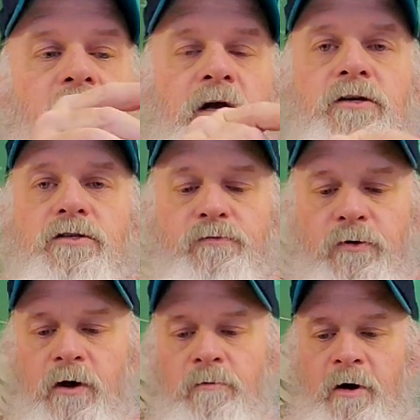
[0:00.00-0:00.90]
And this is
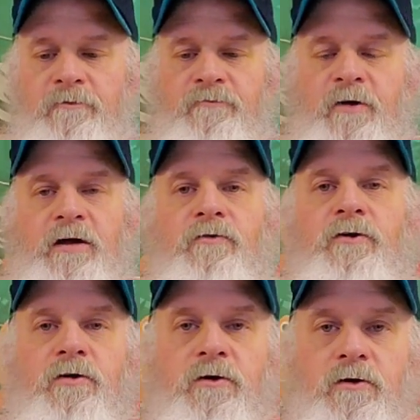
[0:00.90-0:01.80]
probably my
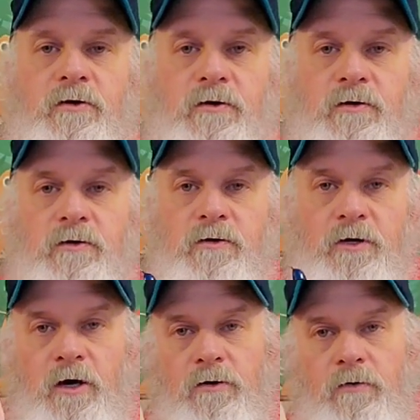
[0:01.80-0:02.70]
favorite
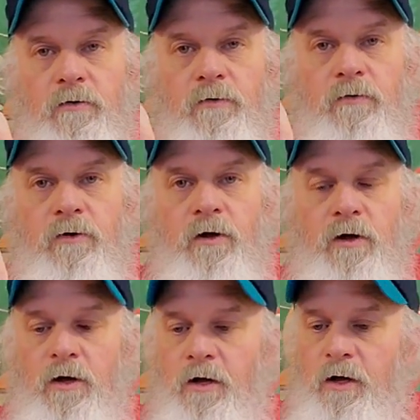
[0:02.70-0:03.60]
color
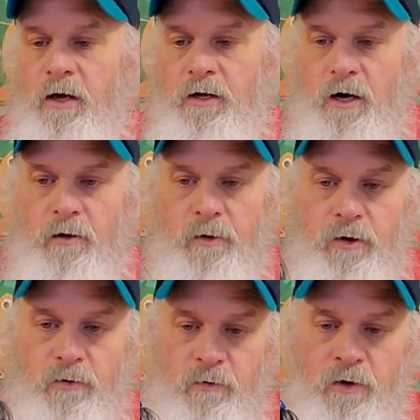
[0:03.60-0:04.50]
and
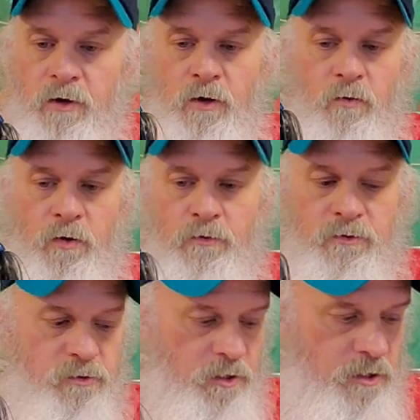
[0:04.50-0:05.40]
combo, whether
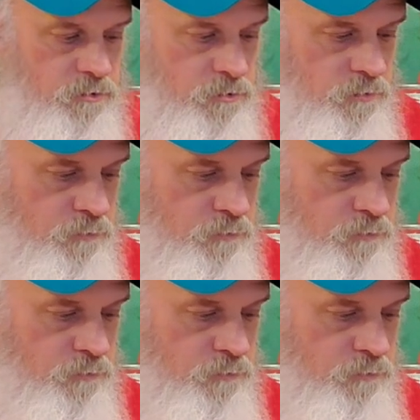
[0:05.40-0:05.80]
it's this